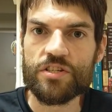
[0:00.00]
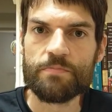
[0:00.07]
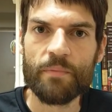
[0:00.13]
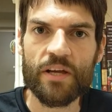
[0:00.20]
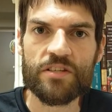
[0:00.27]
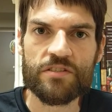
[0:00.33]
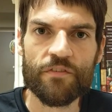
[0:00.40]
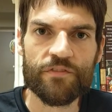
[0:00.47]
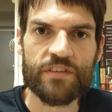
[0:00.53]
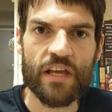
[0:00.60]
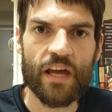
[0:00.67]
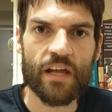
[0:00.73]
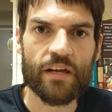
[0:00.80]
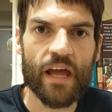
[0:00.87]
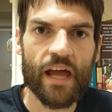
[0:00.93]
mix of
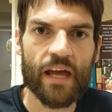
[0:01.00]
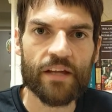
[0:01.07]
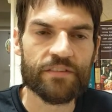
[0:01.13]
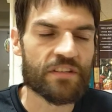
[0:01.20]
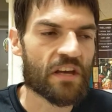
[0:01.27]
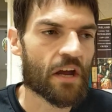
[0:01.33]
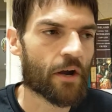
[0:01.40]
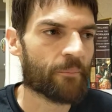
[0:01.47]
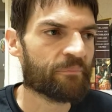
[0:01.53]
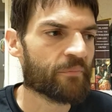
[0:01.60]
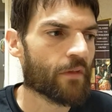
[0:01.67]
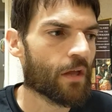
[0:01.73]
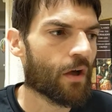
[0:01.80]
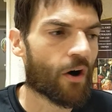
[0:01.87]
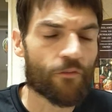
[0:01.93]
DNA there.
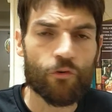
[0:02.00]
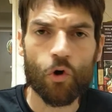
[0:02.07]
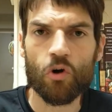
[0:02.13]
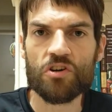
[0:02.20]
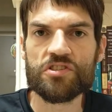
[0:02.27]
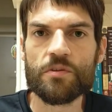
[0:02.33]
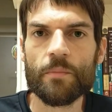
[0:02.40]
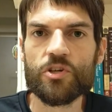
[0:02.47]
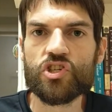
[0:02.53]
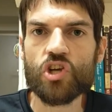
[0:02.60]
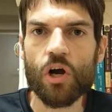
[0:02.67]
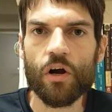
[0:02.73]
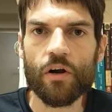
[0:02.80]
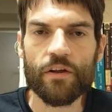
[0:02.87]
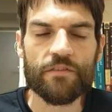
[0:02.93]
Of course, the
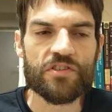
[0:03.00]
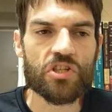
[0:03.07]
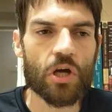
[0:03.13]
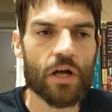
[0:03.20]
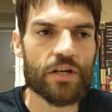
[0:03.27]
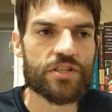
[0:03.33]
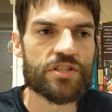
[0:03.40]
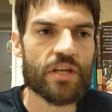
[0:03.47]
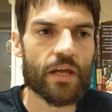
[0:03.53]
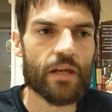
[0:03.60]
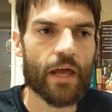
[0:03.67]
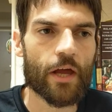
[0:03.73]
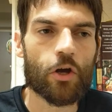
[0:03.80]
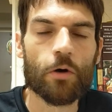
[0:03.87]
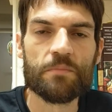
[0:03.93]
majority of Scottish
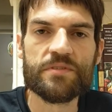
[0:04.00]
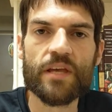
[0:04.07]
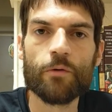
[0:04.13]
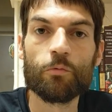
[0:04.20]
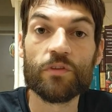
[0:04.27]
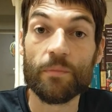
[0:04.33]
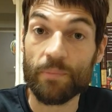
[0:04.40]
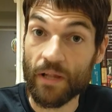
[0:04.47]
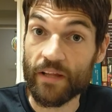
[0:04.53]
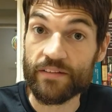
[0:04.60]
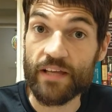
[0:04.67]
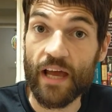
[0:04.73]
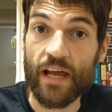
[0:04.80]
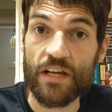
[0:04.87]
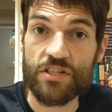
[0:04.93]
DNA comes in with the
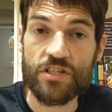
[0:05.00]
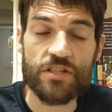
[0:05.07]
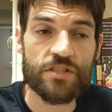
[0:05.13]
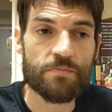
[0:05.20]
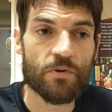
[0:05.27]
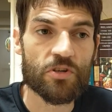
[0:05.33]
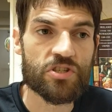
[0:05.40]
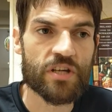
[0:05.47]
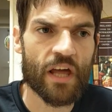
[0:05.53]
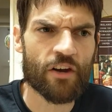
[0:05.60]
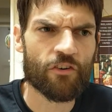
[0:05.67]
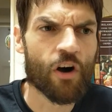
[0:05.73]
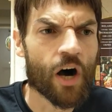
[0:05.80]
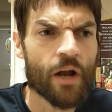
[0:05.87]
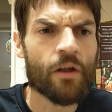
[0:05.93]
plantations much
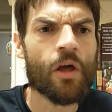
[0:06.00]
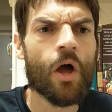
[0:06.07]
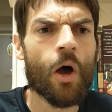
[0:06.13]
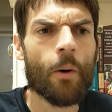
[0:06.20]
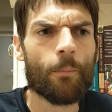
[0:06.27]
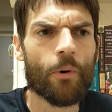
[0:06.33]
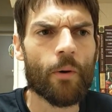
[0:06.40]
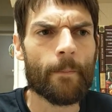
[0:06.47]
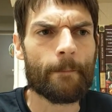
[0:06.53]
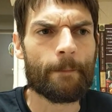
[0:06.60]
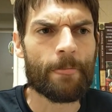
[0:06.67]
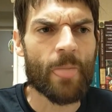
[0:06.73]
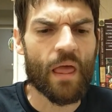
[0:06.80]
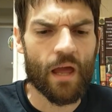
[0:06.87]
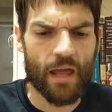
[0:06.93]
later on. But
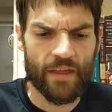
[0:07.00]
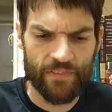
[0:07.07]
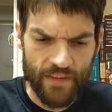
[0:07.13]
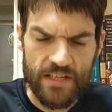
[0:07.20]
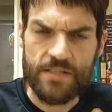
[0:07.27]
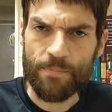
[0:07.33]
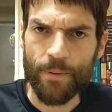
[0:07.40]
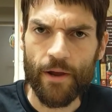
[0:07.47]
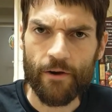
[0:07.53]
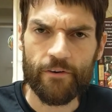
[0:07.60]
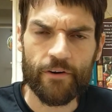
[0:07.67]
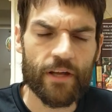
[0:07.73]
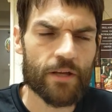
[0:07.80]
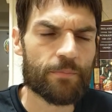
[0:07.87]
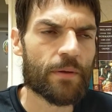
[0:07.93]
in this
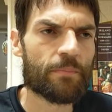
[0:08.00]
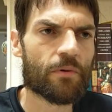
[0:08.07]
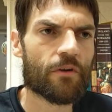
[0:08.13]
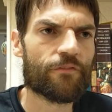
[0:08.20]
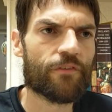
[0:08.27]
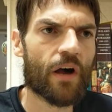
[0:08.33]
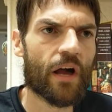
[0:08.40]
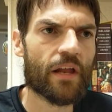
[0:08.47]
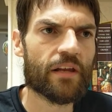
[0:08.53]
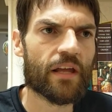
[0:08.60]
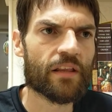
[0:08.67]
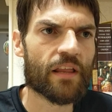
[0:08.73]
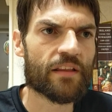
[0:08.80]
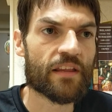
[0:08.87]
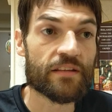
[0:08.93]
period, people are
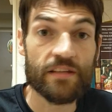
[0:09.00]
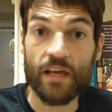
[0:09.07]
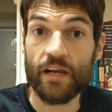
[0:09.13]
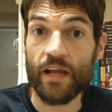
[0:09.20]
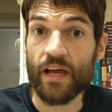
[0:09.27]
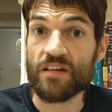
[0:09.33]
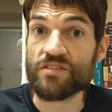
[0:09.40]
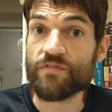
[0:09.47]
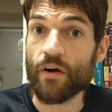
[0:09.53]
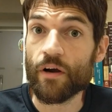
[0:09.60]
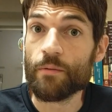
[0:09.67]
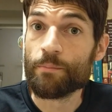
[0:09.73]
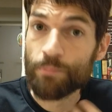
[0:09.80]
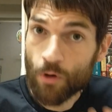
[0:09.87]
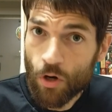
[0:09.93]
finding that the DNA is
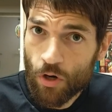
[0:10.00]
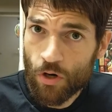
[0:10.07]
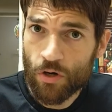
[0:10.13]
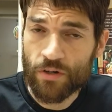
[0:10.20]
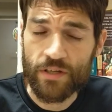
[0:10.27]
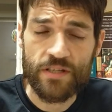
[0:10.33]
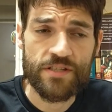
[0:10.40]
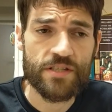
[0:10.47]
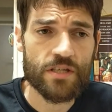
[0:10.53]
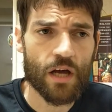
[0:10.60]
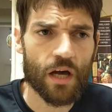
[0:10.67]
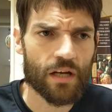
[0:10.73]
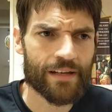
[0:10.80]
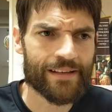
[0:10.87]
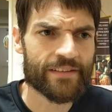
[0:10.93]
very blurred in
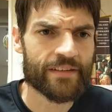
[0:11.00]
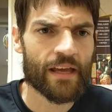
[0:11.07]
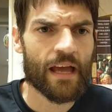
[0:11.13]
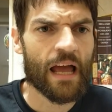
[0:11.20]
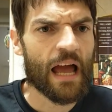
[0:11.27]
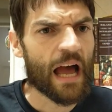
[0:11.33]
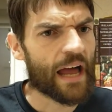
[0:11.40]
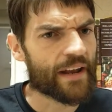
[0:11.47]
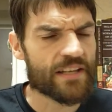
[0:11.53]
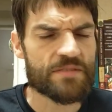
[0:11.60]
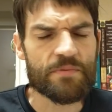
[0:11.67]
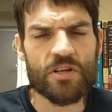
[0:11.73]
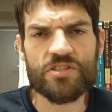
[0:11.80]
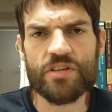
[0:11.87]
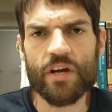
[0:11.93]
Scotland. And that's
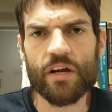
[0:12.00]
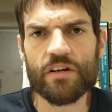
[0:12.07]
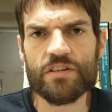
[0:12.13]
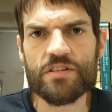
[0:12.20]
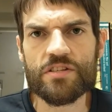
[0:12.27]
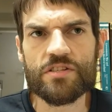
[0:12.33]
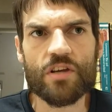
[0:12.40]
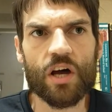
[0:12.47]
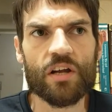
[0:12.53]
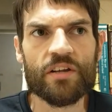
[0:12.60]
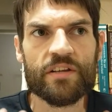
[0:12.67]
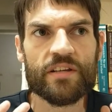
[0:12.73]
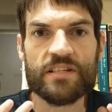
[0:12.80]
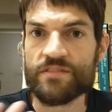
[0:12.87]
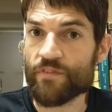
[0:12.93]
because Ireland and
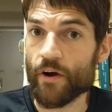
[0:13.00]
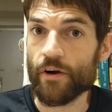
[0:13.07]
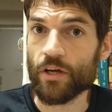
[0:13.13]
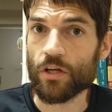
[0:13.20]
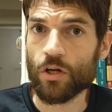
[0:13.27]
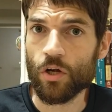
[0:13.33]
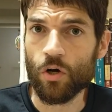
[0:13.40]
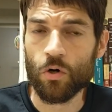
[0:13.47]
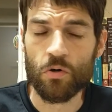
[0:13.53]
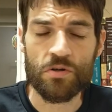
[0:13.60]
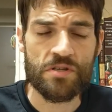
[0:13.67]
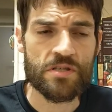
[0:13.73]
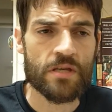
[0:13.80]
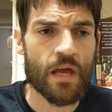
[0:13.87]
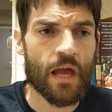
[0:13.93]
Scotland is very close.